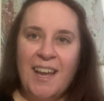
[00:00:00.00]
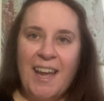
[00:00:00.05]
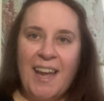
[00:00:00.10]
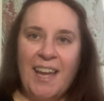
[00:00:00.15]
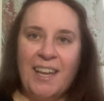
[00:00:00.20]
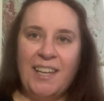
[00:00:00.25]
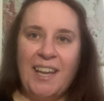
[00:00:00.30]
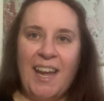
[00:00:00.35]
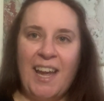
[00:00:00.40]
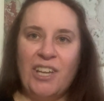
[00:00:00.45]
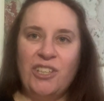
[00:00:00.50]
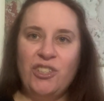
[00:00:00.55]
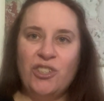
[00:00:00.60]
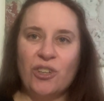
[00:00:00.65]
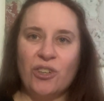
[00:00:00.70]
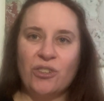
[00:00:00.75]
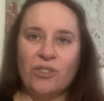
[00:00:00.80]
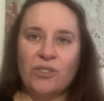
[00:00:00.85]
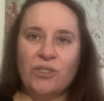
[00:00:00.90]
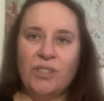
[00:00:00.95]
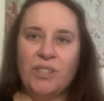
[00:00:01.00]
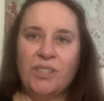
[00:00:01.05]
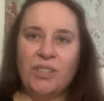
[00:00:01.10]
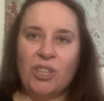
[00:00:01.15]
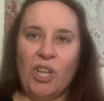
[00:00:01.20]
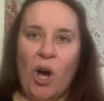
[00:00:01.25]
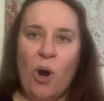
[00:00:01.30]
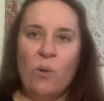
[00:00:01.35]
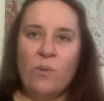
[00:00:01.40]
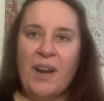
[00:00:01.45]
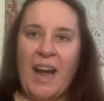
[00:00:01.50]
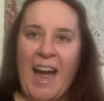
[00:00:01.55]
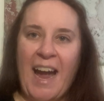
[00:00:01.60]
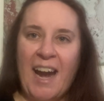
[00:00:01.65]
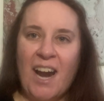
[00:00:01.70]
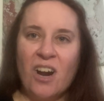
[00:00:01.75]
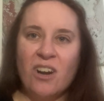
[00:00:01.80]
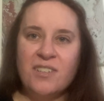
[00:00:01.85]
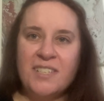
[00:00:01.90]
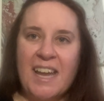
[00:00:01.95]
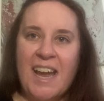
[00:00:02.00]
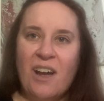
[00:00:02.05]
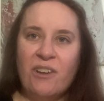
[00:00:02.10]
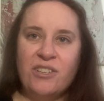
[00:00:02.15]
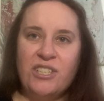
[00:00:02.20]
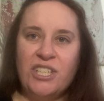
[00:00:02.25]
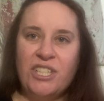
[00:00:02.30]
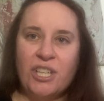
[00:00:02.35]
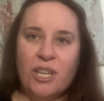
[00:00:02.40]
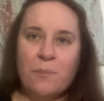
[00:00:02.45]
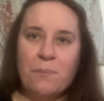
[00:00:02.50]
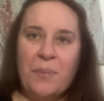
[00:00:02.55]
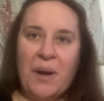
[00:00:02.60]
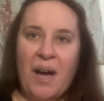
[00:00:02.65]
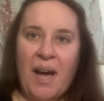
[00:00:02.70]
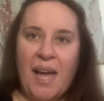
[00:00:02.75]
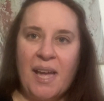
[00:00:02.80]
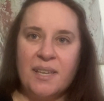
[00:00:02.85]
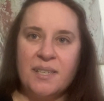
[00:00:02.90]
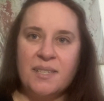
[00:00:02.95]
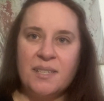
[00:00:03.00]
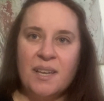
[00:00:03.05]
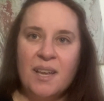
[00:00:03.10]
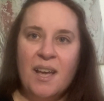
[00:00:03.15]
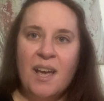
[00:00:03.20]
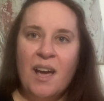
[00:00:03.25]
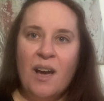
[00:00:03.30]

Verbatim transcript: and, and your long hair down to your butt.